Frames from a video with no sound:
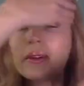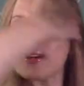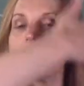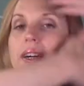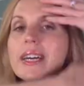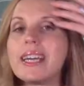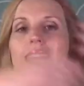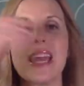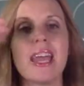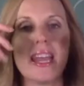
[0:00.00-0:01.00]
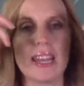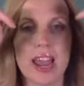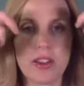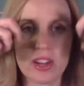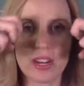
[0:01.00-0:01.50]
Good.
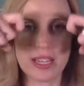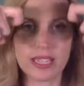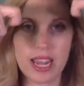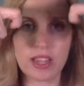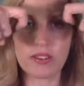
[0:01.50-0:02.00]
Now you're going to take